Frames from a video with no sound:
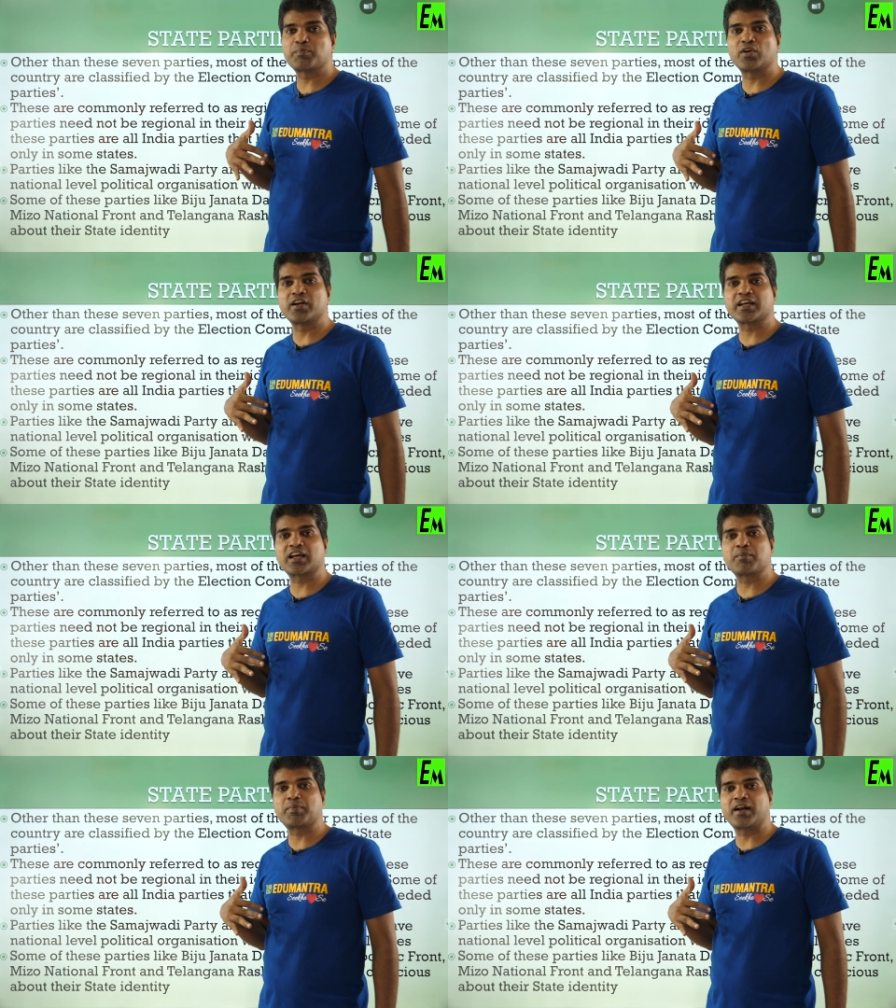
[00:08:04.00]

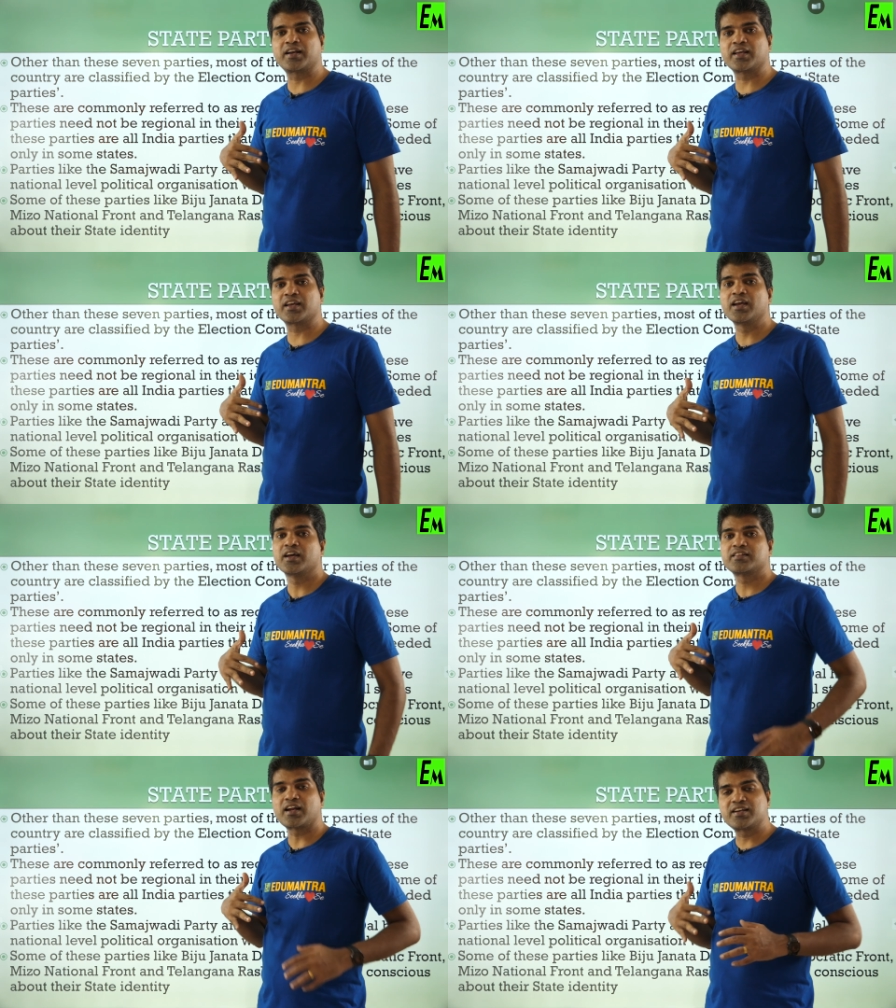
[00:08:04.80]
political party
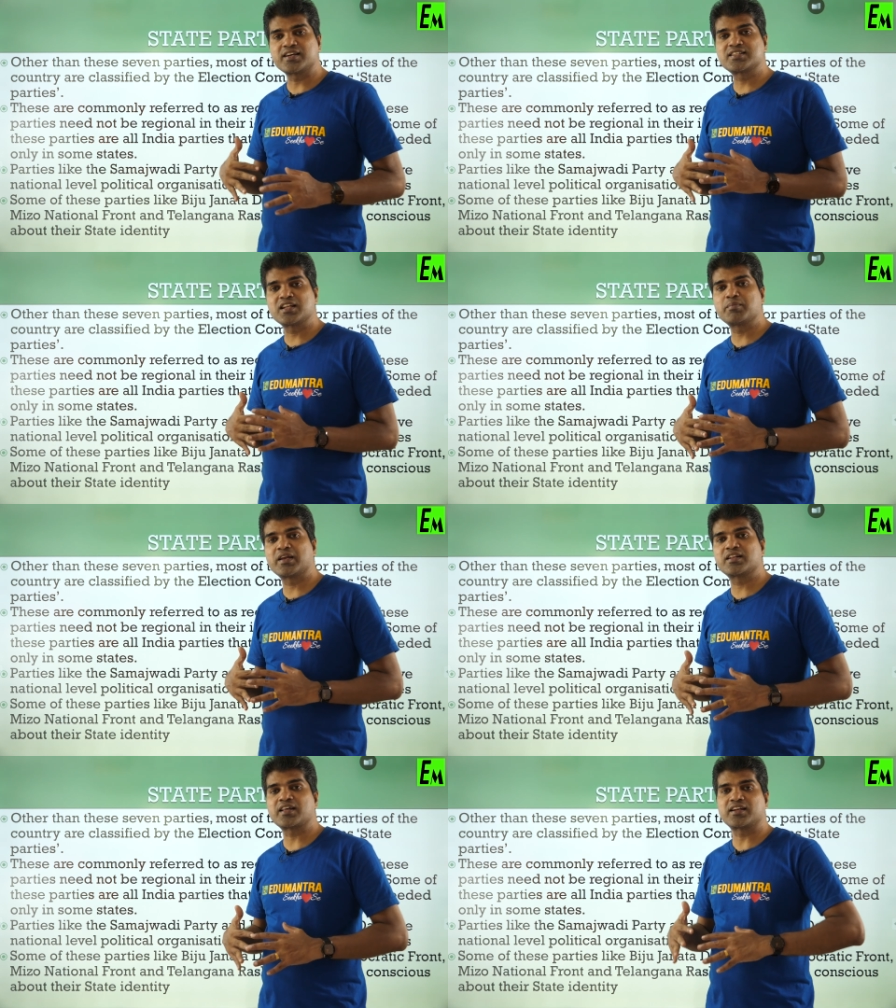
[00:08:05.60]
that doesn't
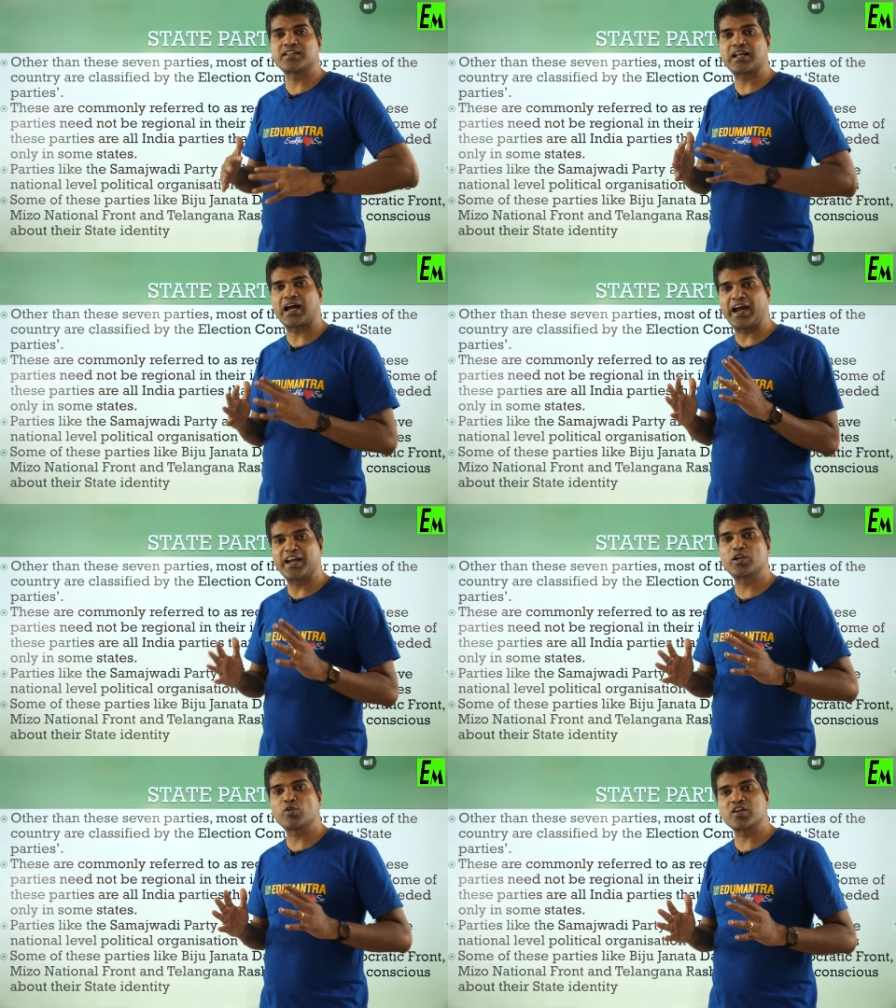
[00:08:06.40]
mean that their
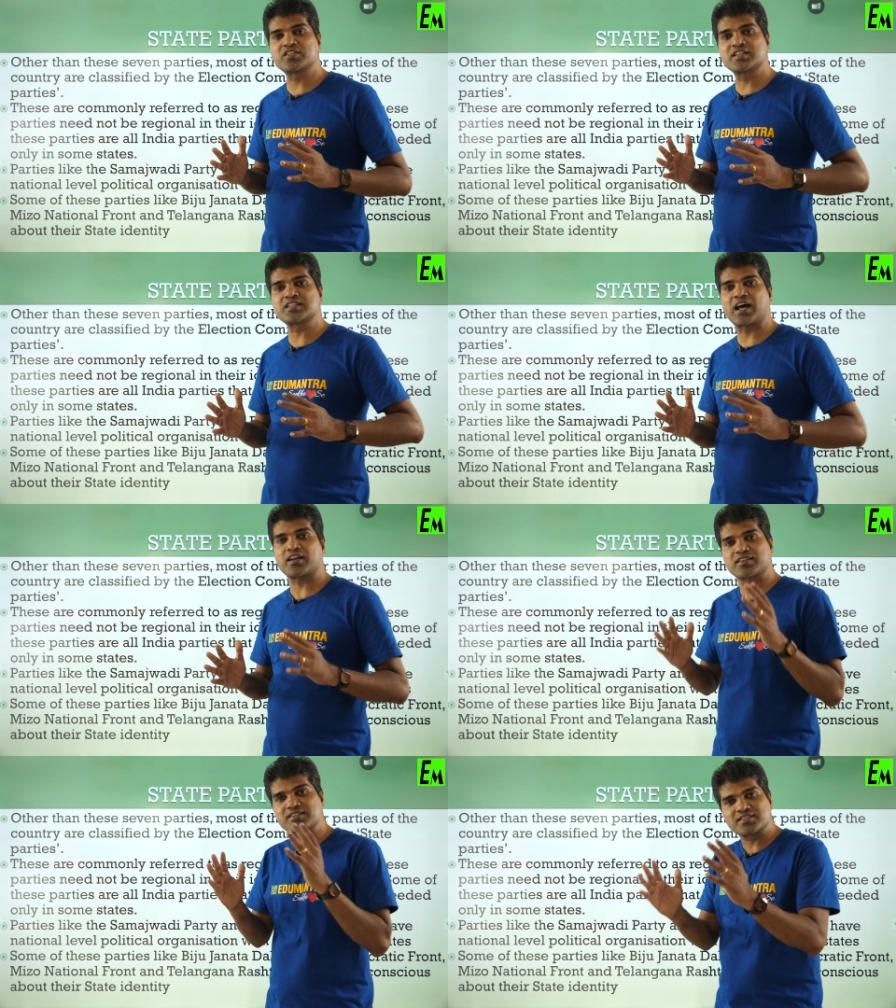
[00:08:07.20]
ideologies
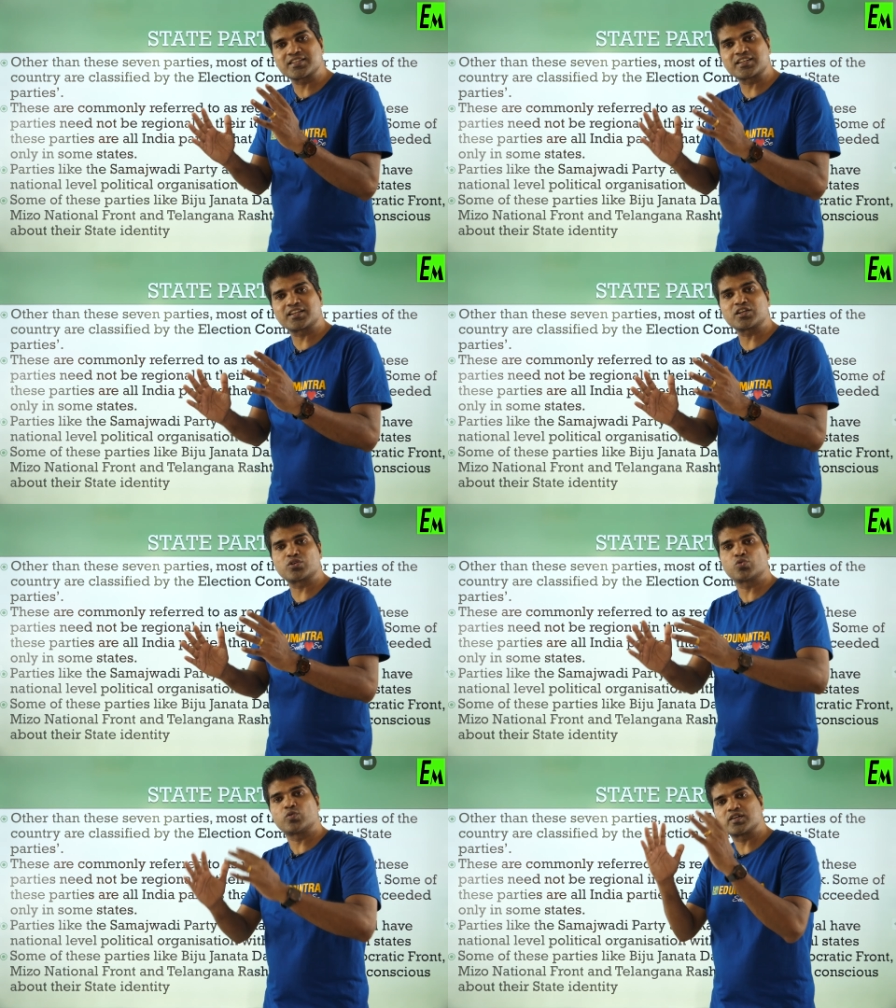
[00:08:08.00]
are
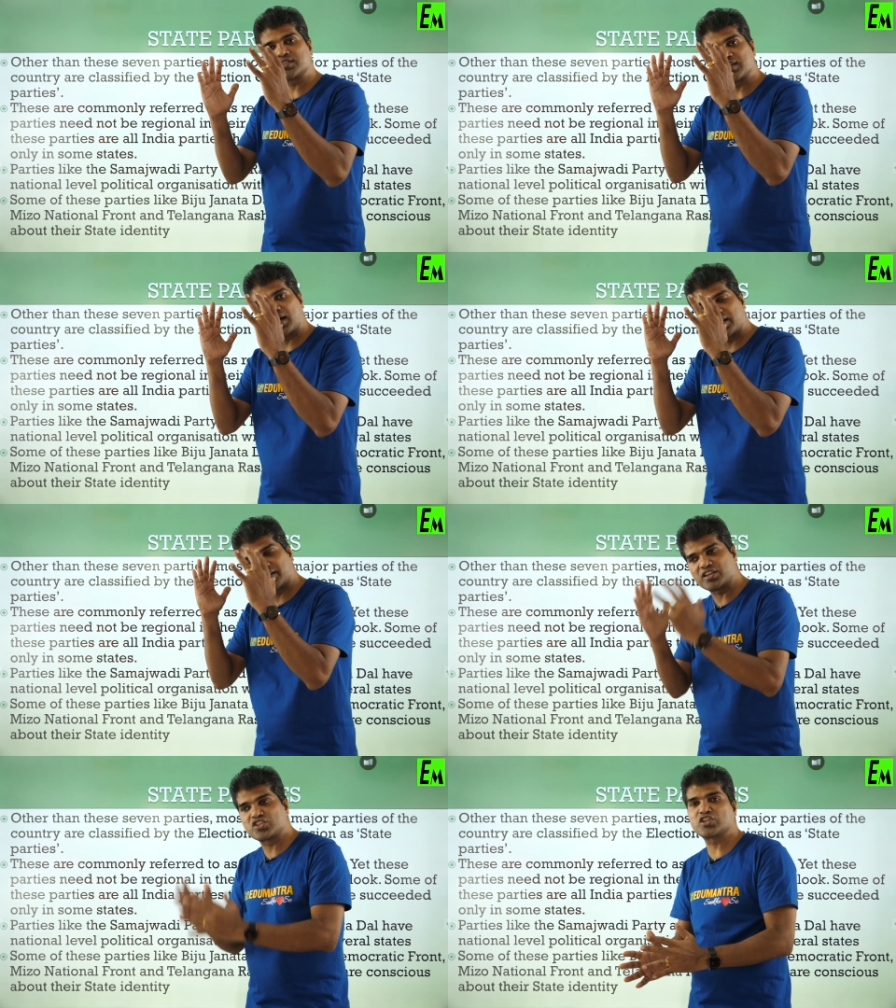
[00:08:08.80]
restricted towards the
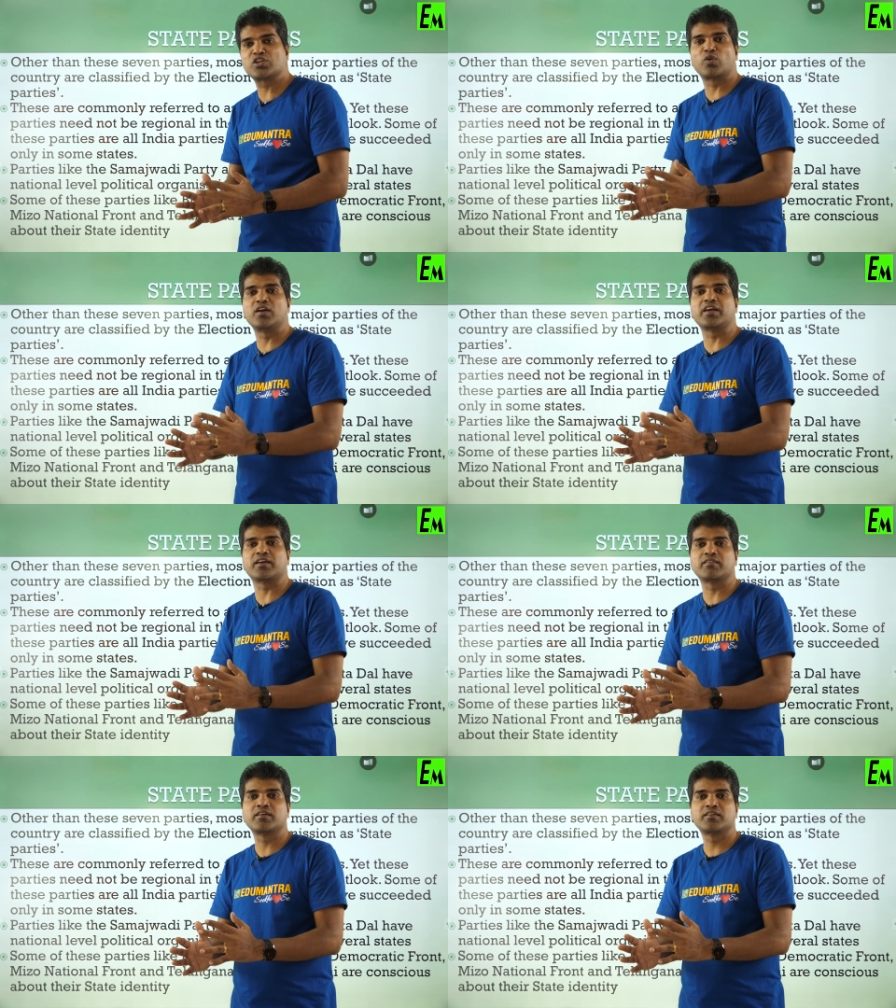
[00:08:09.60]
region only